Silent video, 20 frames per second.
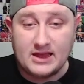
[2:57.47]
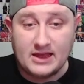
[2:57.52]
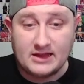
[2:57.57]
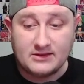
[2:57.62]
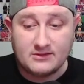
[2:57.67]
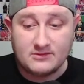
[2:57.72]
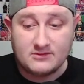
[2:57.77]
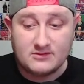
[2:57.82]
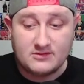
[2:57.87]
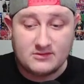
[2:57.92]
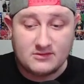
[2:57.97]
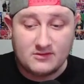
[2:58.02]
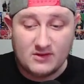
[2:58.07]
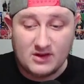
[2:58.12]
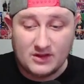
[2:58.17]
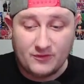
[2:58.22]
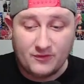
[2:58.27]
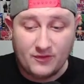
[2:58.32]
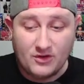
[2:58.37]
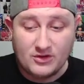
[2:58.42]
And
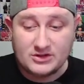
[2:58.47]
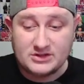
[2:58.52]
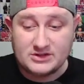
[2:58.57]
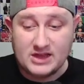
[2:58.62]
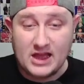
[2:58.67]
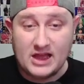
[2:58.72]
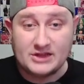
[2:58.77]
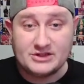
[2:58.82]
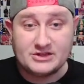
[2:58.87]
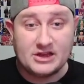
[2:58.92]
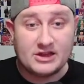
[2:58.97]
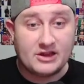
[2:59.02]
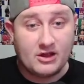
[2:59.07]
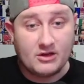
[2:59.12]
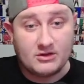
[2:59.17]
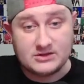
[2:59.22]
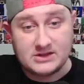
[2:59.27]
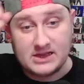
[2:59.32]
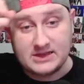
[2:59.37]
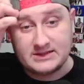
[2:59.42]
as far as Dijak
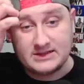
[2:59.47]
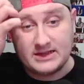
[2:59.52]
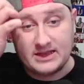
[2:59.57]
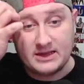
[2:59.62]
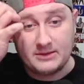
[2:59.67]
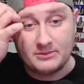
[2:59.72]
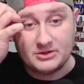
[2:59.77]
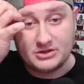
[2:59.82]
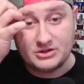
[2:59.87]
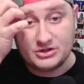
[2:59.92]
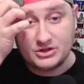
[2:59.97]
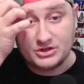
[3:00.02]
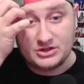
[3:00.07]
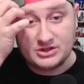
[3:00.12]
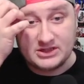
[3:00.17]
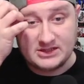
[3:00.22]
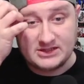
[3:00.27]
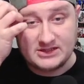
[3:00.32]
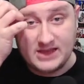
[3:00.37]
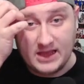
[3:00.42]
goes, I see him as just
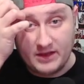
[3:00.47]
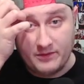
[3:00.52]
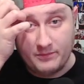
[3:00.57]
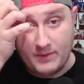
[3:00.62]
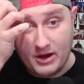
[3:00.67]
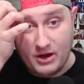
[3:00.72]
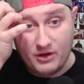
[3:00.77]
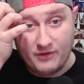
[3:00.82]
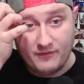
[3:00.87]
a safe pair of